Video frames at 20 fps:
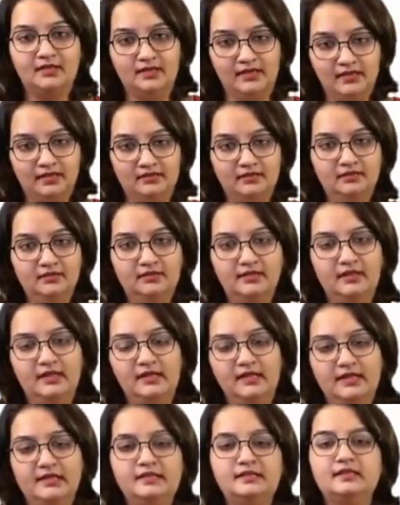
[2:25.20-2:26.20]
Here,
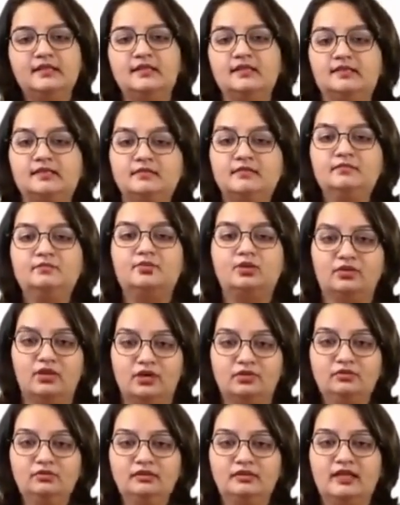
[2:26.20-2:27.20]
his is a
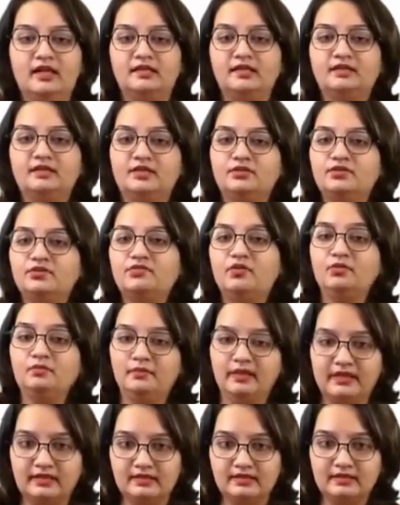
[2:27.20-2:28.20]
pronoun that is used for
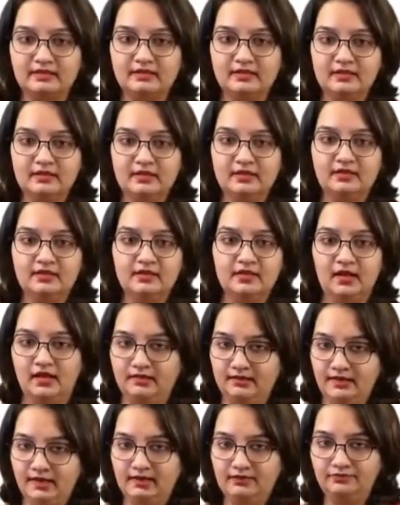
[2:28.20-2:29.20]
males,
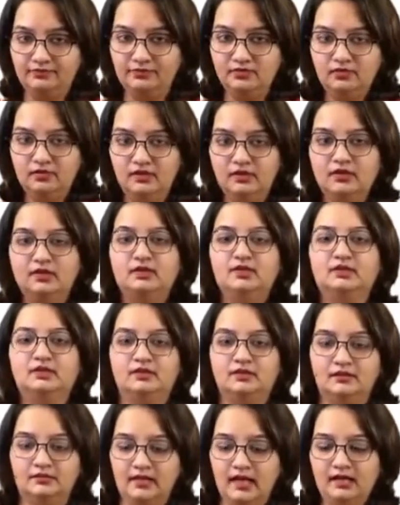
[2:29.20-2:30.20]
and therefore
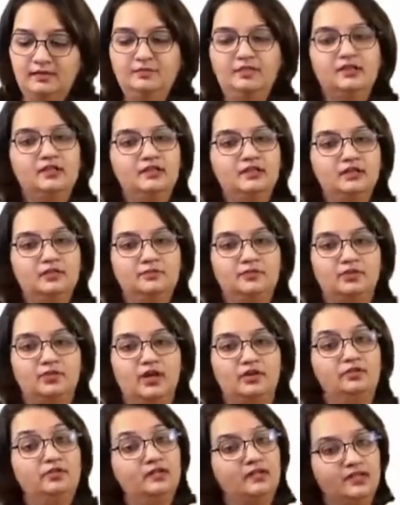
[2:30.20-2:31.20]
that particular
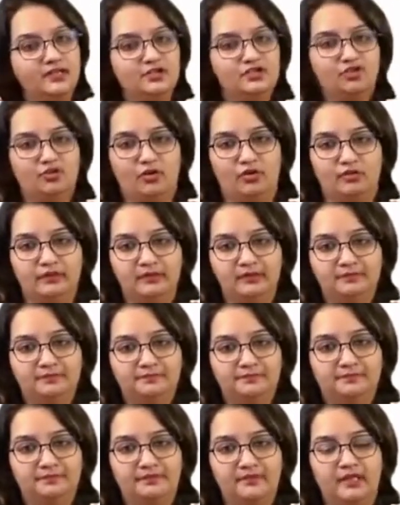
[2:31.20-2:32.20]
pronoun is wrong,
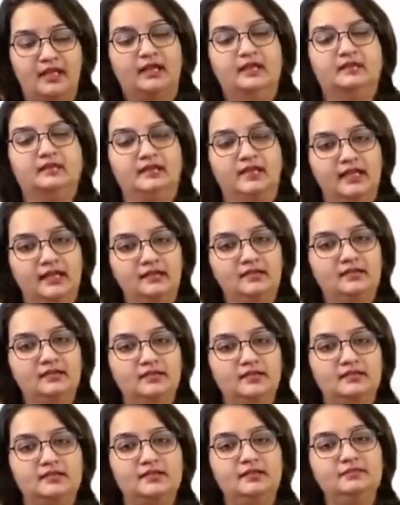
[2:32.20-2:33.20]
and the error
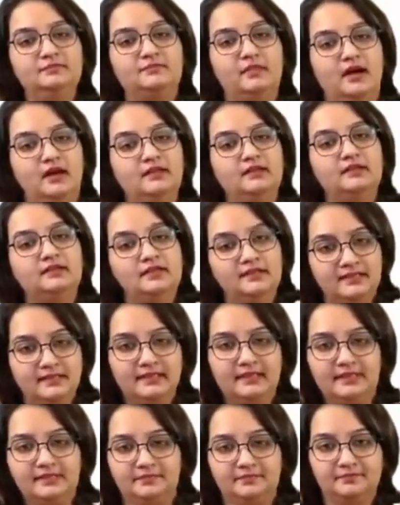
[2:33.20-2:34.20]
is in part
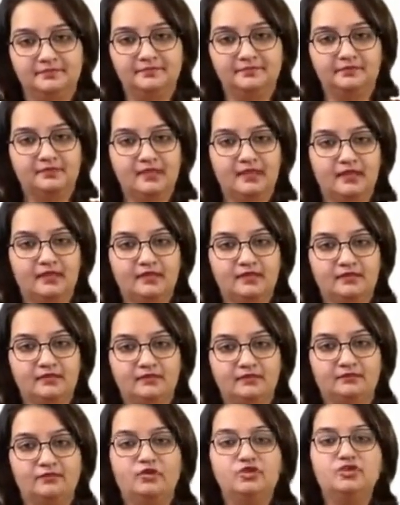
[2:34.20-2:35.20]
C.
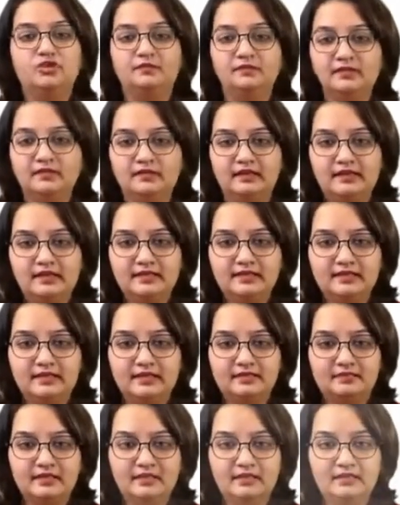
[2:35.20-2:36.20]
What should be the correct
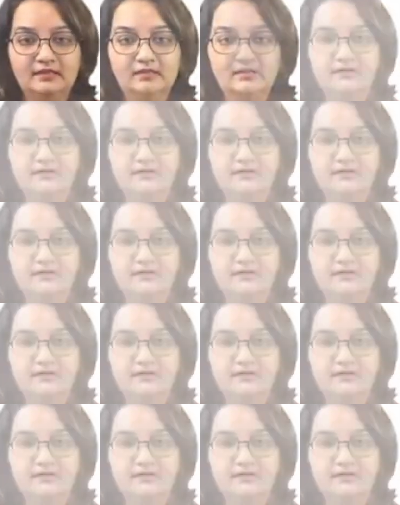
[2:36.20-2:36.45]
statement?